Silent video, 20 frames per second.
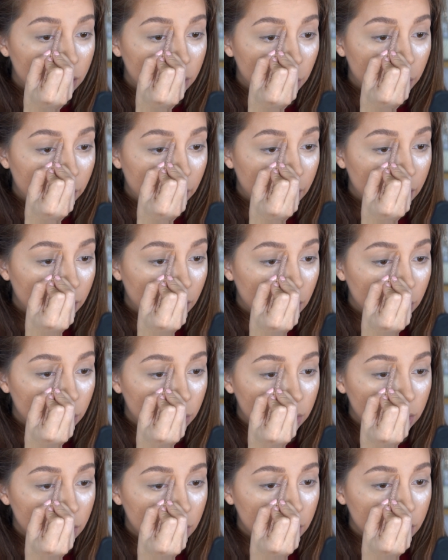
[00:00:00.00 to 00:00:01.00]
to brighten it up
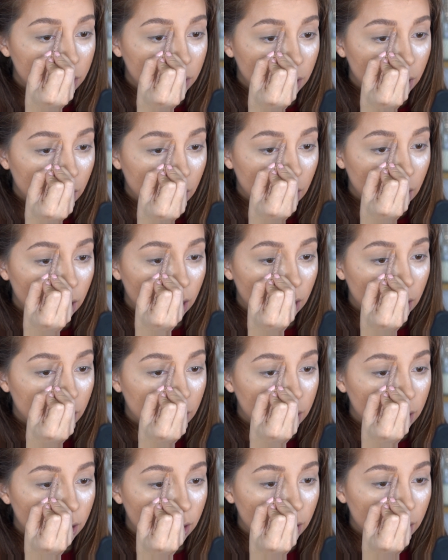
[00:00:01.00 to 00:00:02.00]
more.
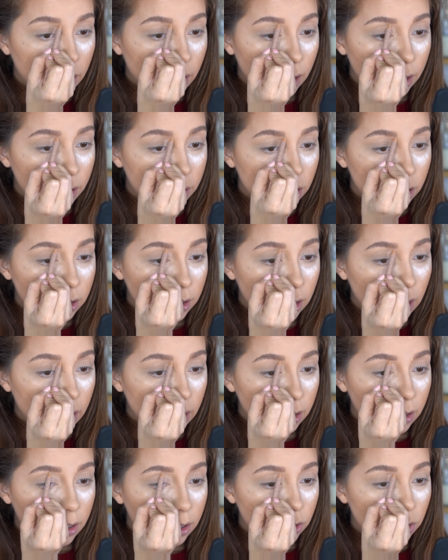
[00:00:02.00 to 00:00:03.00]
And then I kind of just
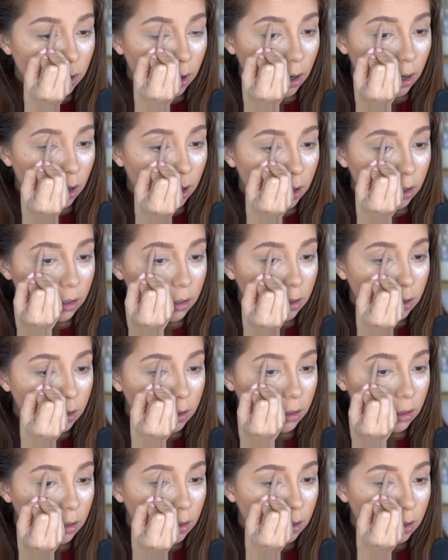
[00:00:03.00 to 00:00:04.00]
lightly draw
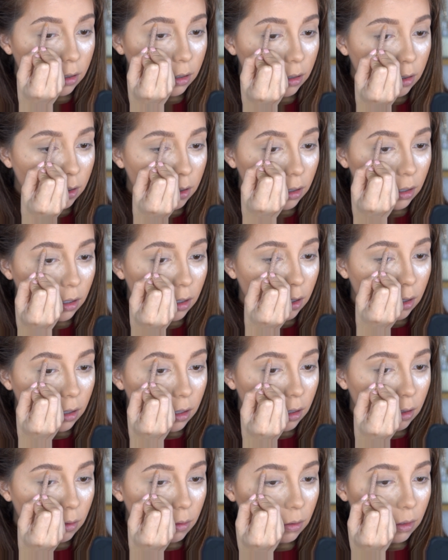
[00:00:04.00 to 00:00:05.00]

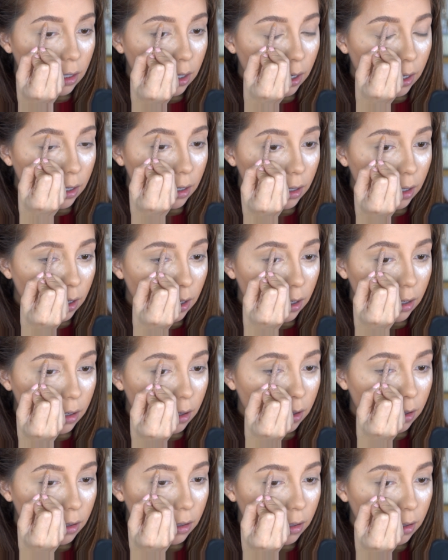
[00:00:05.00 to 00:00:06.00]
where I need,
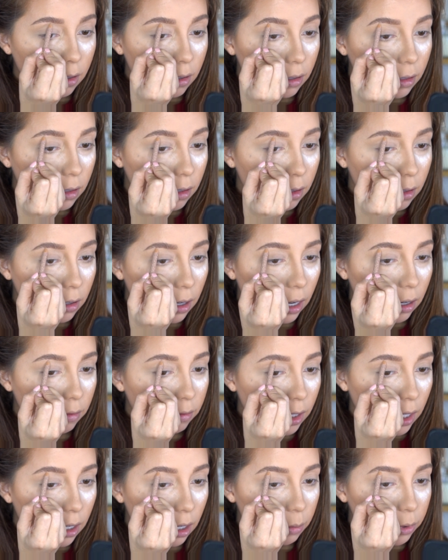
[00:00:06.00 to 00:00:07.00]
kind
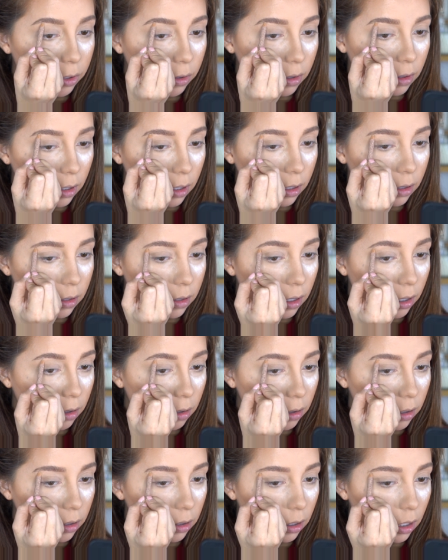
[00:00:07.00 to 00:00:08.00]
of like I'm doing the
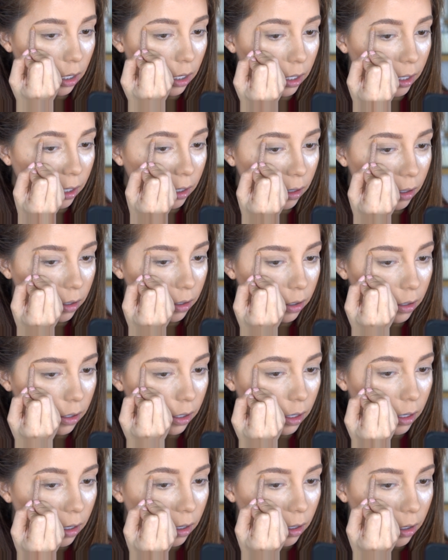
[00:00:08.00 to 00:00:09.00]
concealer, a line,
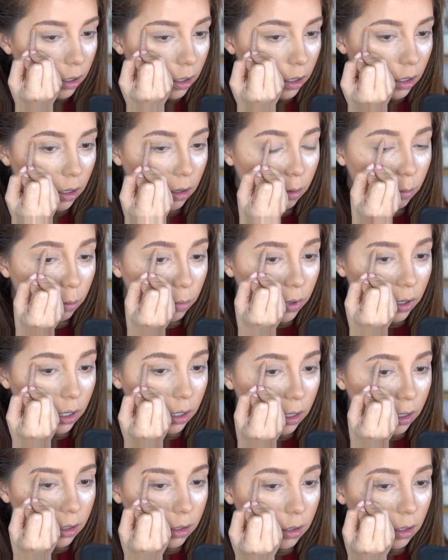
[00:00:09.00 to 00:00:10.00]

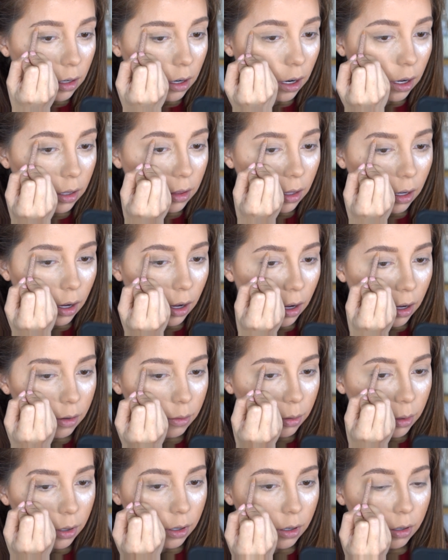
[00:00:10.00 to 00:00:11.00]
but it's not that,
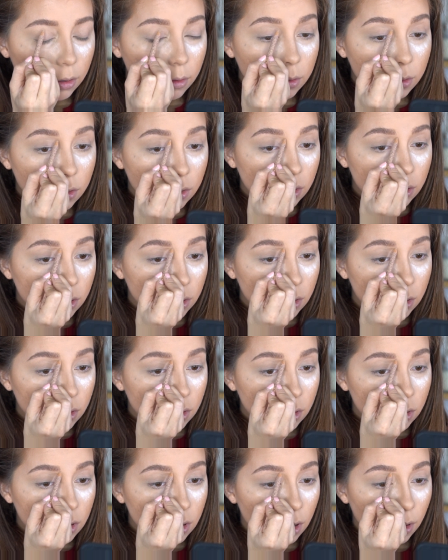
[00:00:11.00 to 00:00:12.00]
you know,
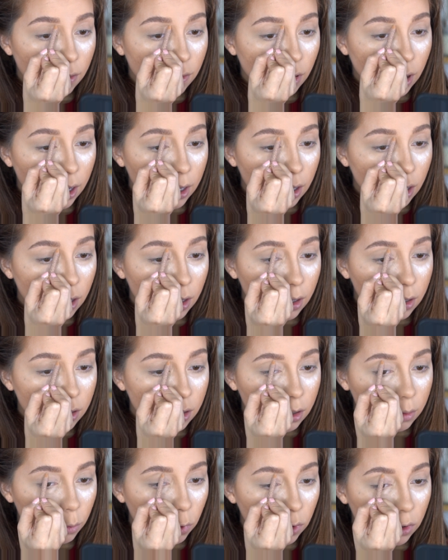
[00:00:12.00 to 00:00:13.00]
defining.
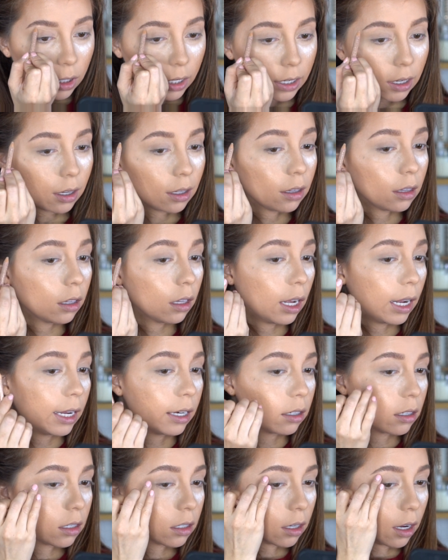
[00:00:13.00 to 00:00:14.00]
It's more like a
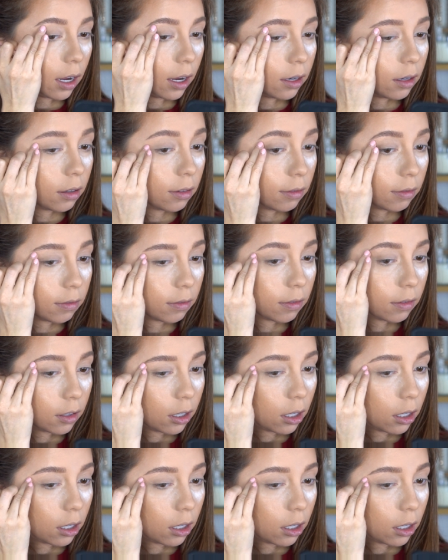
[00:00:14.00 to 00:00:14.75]
light kind of